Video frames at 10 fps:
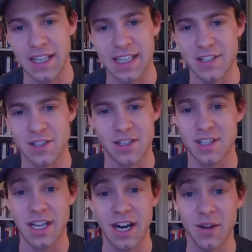Like he's just,
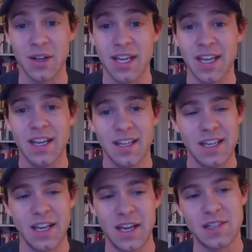
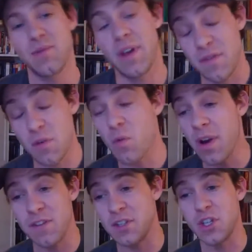if
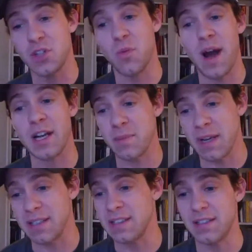you just watched him
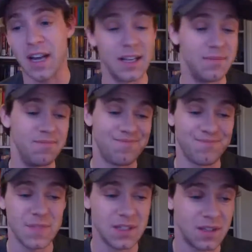on
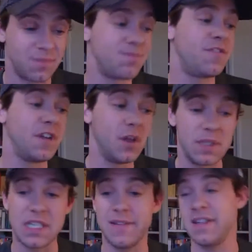the film
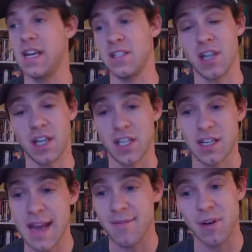and TV that he's done,
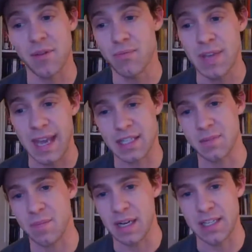you'd never guess
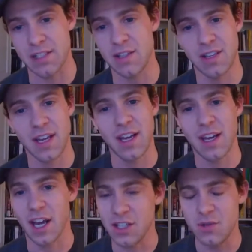it, but he's
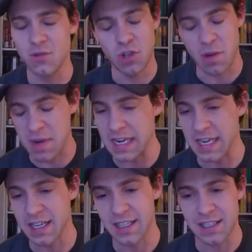a huge
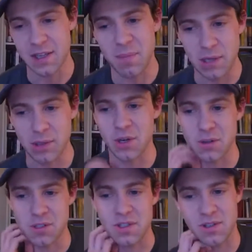comedian. He's a big
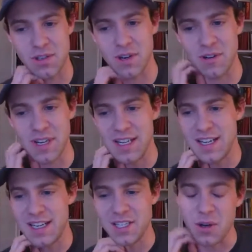jokester. So
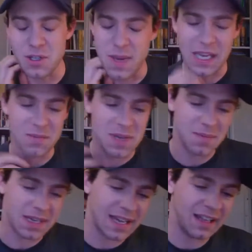he's always making me and
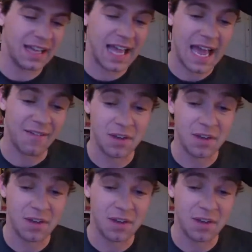Mikkel laugh.